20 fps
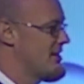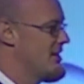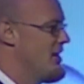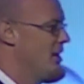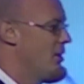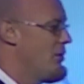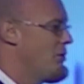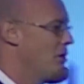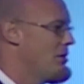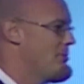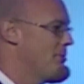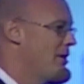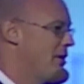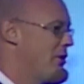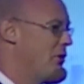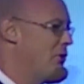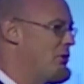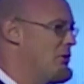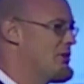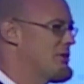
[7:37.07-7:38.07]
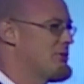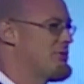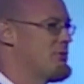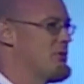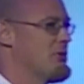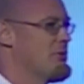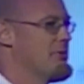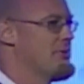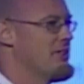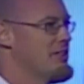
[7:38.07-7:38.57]
one of my older
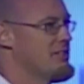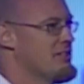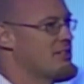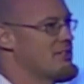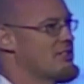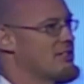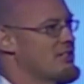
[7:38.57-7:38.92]
formulas,